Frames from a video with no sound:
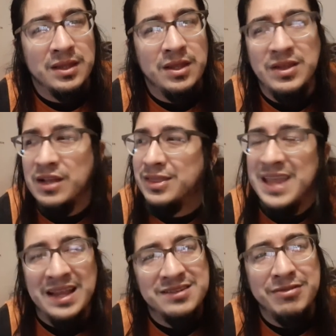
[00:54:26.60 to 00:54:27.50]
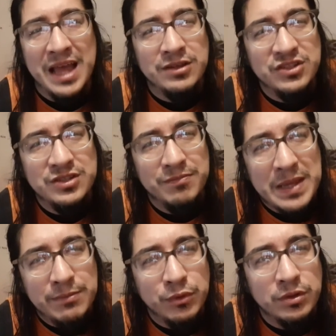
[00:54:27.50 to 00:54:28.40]
He killed tens of thousands of
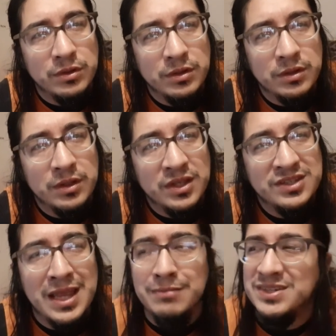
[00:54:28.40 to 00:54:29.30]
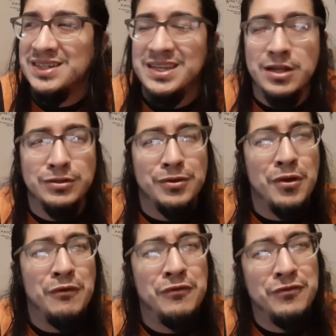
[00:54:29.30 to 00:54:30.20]
people. Samson killed
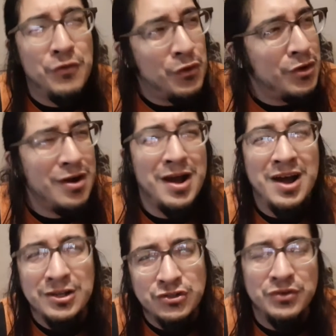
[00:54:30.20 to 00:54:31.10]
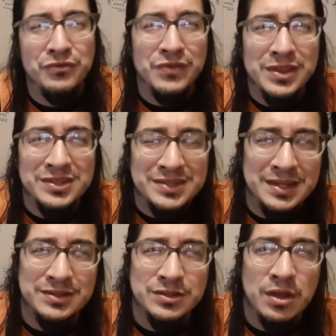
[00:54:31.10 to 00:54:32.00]
400
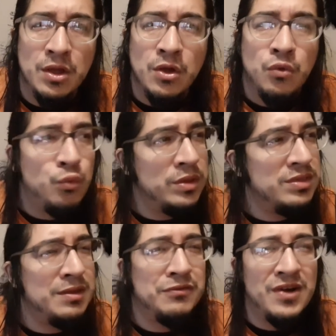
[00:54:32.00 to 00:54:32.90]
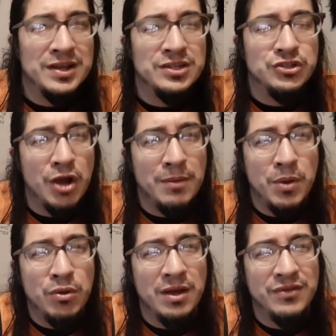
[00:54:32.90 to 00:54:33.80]
Philistines with the fucking
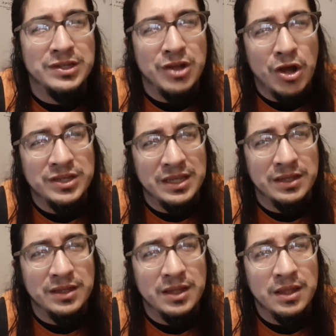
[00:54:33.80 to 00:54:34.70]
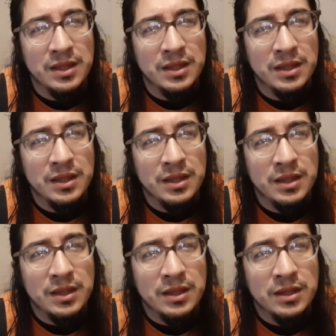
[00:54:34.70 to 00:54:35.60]
jawbone of a donkey.
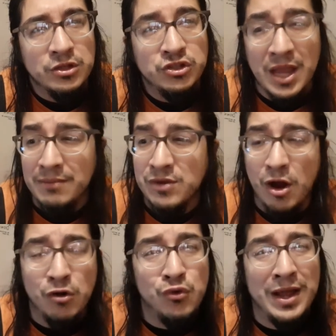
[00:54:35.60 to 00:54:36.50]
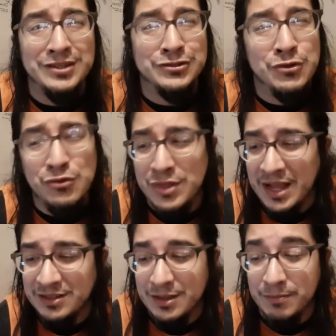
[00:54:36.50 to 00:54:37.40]
Shamgar, who has 2
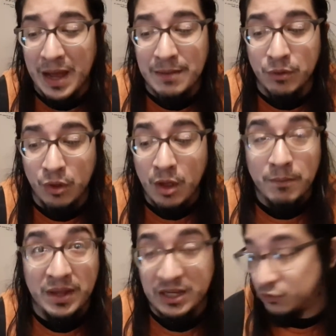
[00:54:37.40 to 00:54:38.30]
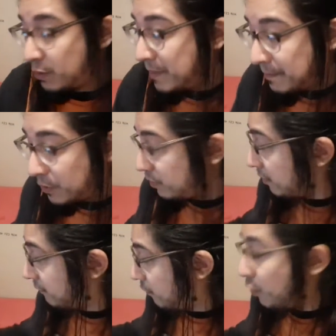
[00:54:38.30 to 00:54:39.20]
lines in the Bible, but is remembered
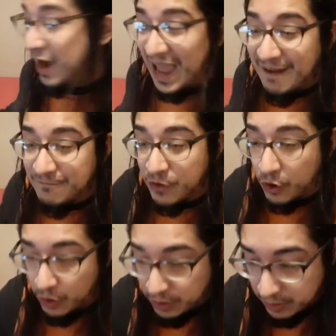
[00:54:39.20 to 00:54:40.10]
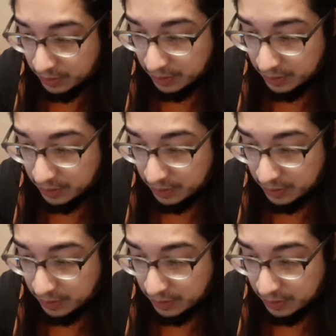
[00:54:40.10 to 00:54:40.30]
forever